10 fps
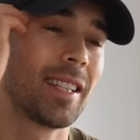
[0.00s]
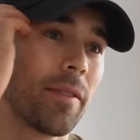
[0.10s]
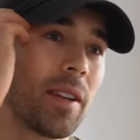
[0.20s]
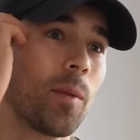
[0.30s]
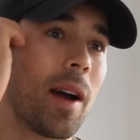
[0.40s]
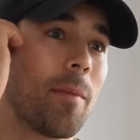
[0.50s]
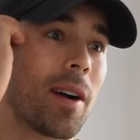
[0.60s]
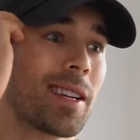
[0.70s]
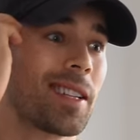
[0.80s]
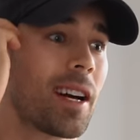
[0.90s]
definitely where
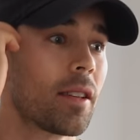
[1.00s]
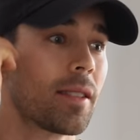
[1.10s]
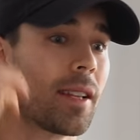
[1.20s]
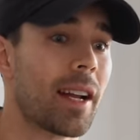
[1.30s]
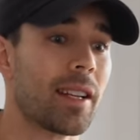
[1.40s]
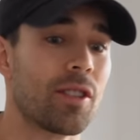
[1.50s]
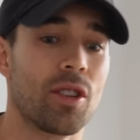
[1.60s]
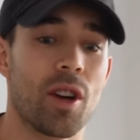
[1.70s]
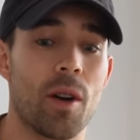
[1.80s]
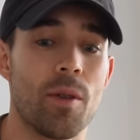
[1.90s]
my style is starting to
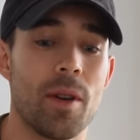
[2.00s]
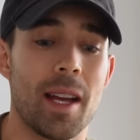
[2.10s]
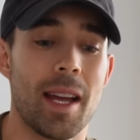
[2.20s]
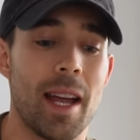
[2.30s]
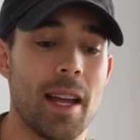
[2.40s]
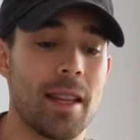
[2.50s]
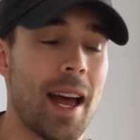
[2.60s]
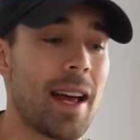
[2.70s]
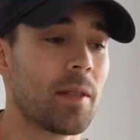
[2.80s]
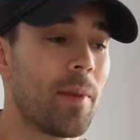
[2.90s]
go, in
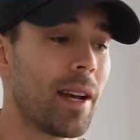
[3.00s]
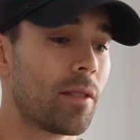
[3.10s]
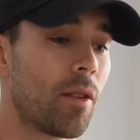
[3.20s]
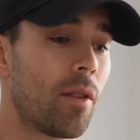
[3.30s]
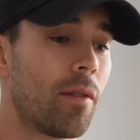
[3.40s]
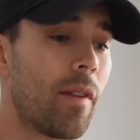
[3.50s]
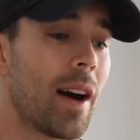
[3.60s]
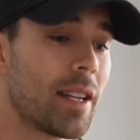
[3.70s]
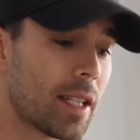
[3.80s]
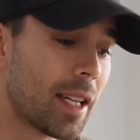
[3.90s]
the aspect of,
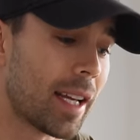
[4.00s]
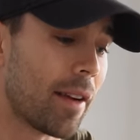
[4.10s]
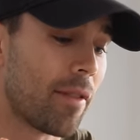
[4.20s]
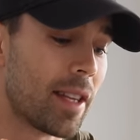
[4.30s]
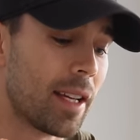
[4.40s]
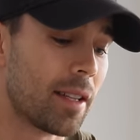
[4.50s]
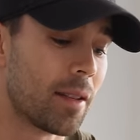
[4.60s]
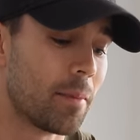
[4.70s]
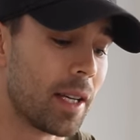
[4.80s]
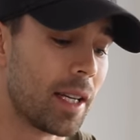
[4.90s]
I just like everything
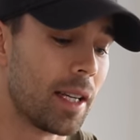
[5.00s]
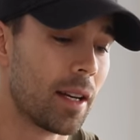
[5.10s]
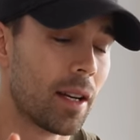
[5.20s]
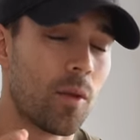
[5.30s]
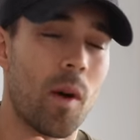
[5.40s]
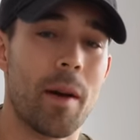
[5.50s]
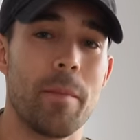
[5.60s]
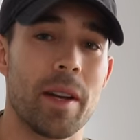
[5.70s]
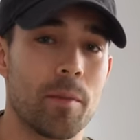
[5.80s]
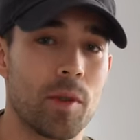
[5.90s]
to be quite
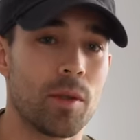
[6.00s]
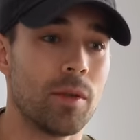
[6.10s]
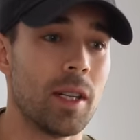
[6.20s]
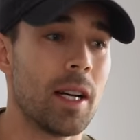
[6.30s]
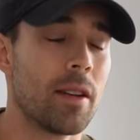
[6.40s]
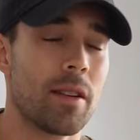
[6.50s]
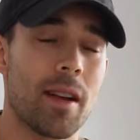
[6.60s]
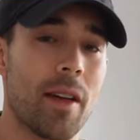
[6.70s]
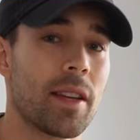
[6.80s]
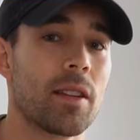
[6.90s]
minimal,
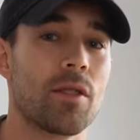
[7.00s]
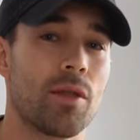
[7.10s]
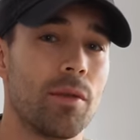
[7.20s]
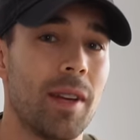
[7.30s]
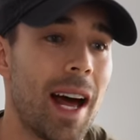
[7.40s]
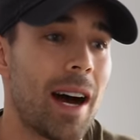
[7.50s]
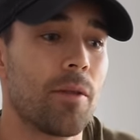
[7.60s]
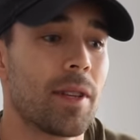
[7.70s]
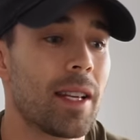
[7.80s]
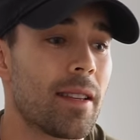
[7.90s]
nothing too
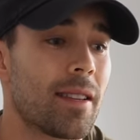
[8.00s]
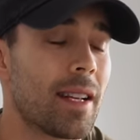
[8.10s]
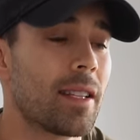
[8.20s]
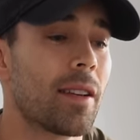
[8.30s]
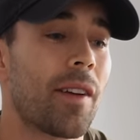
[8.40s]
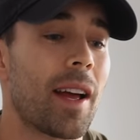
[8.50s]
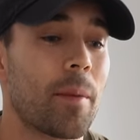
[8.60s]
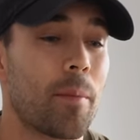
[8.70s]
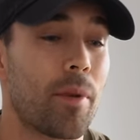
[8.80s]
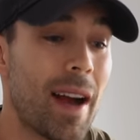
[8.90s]
loud in the sense of
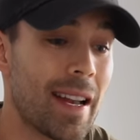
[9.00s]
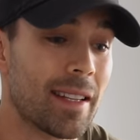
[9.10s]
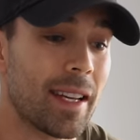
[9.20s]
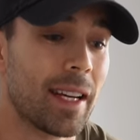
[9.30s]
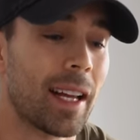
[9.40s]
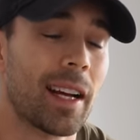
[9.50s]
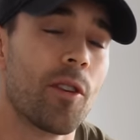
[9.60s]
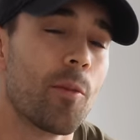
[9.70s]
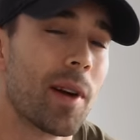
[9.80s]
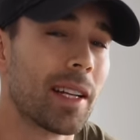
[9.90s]
like branding. Like, I
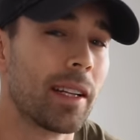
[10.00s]
don't mind a